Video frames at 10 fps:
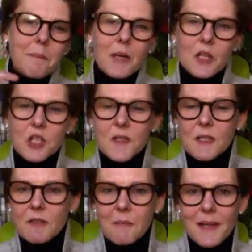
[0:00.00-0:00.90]
emergence
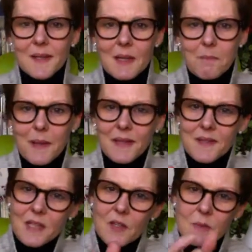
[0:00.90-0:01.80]
of an amazing
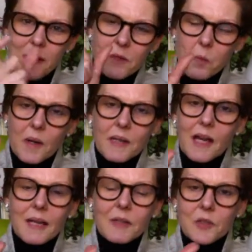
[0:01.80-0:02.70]
beast that you spend 1
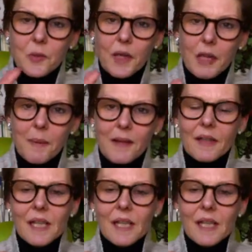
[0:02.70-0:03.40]
line talking about.